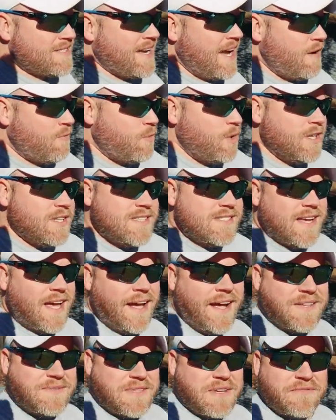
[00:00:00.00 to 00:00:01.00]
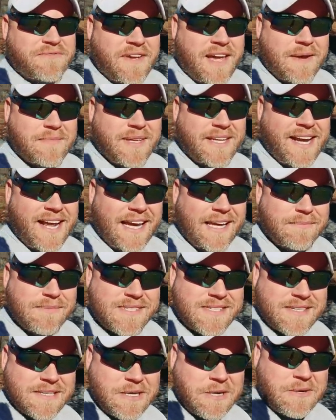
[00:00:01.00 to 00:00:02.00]
has got wood signs with their family names,
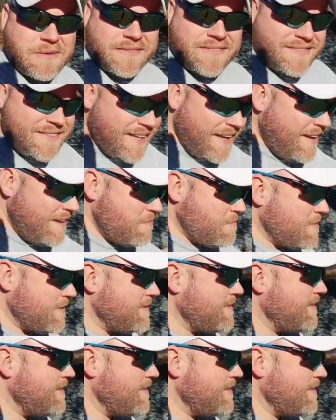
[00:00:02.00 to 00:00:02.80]
so yeah.